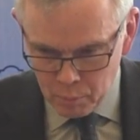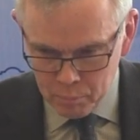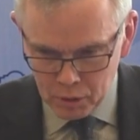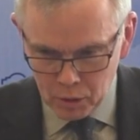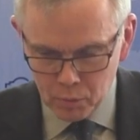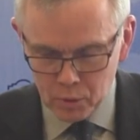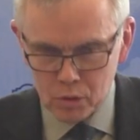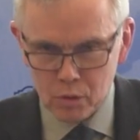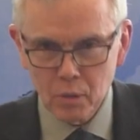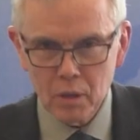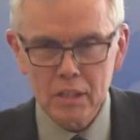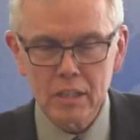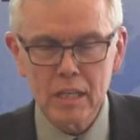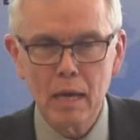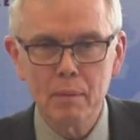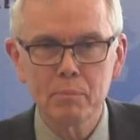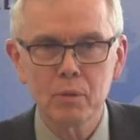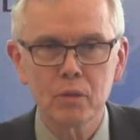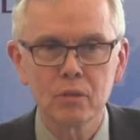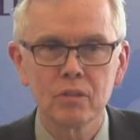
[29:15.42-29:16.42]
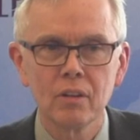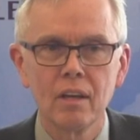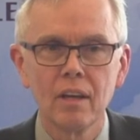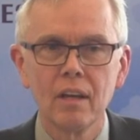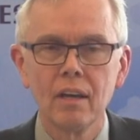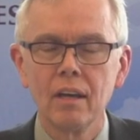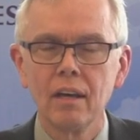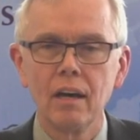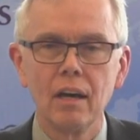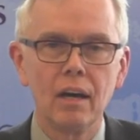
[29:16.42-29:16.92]
but there were two examples
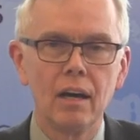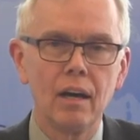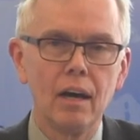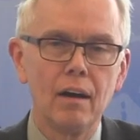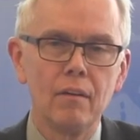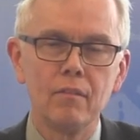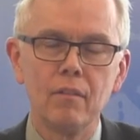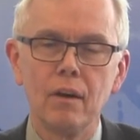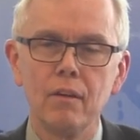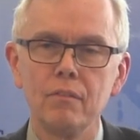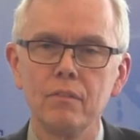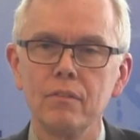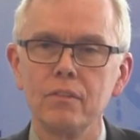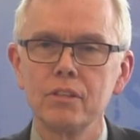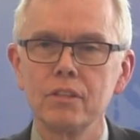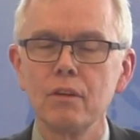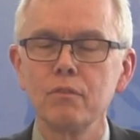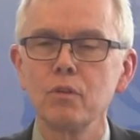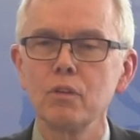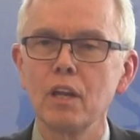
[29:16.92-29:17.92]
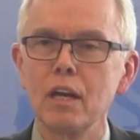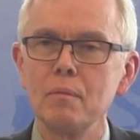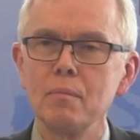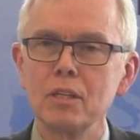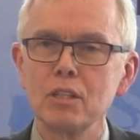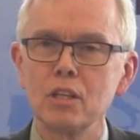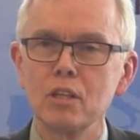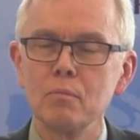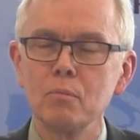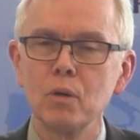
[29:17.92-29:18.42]
uh, of, of, several that I
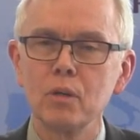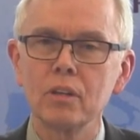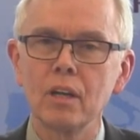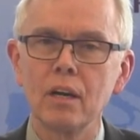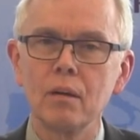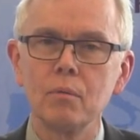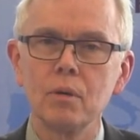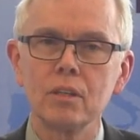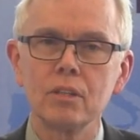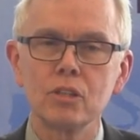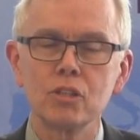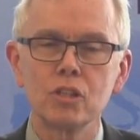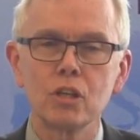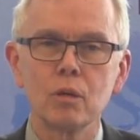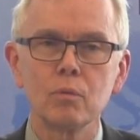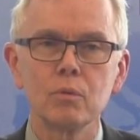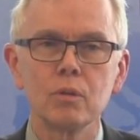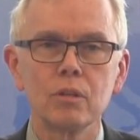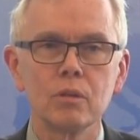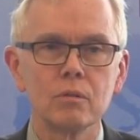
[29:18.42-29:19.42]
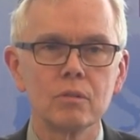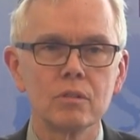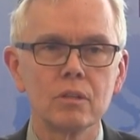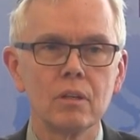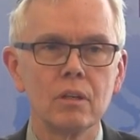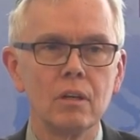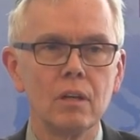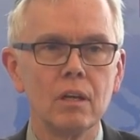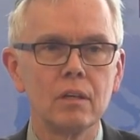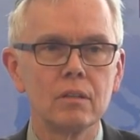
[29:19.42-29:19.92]
mentioned in the book that I want to share with you, is,
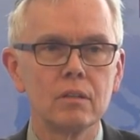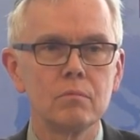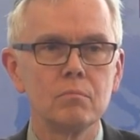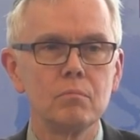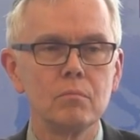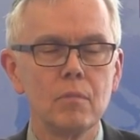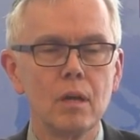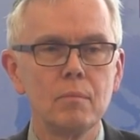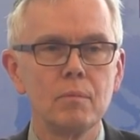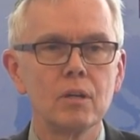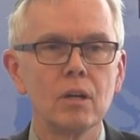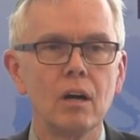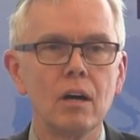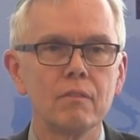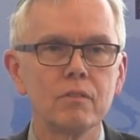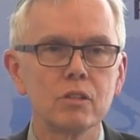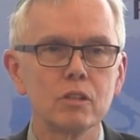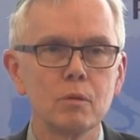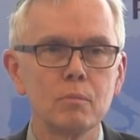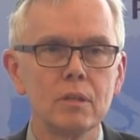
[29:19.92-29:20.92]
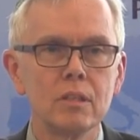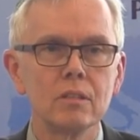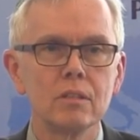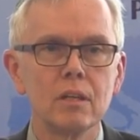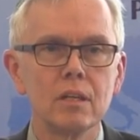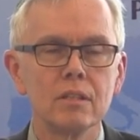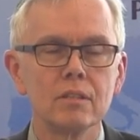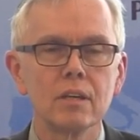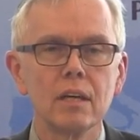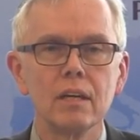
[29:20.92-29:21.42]
and maybe to offer some
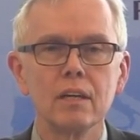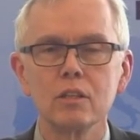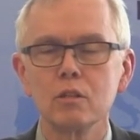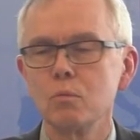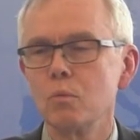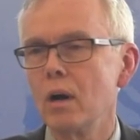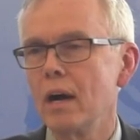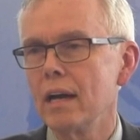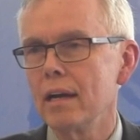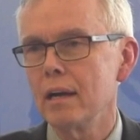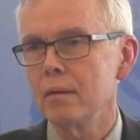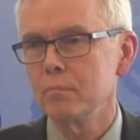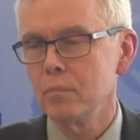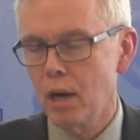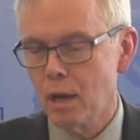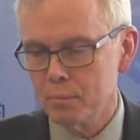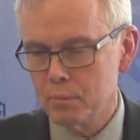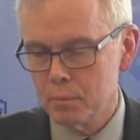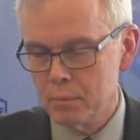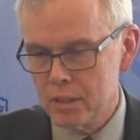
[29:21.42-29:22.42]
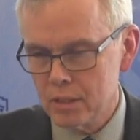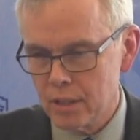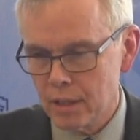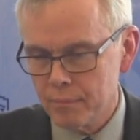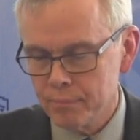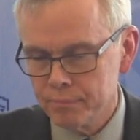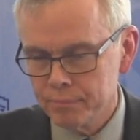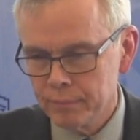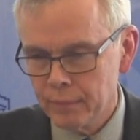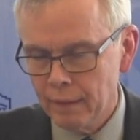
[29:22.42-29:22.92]
in, insight into why I'm
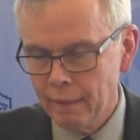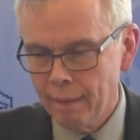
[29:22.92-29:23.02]
optimistic.